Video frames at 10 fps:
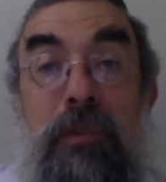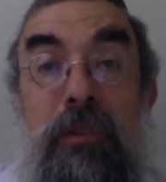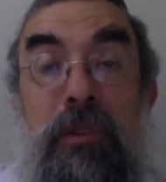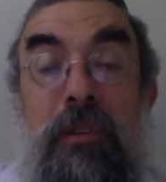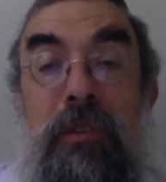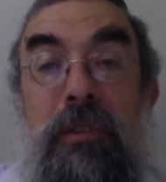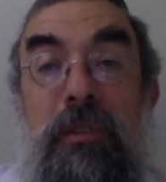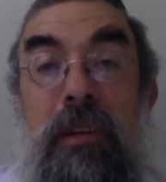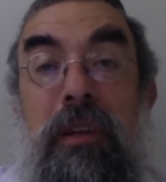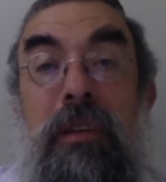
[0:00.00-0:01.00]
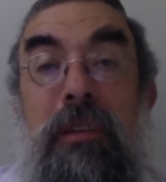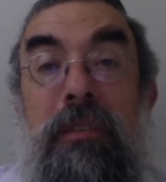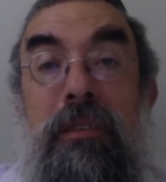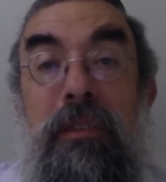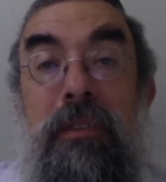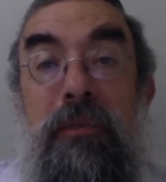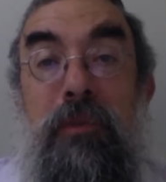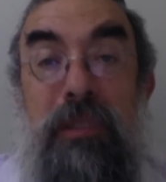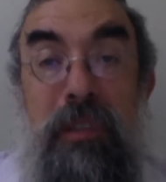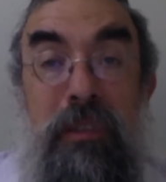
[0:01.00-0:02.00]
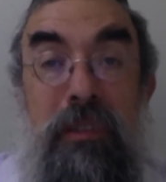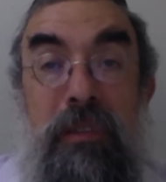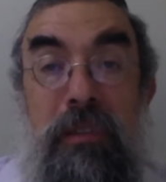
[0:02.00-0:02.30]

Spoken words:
And eventually Rabbi Akiva was caught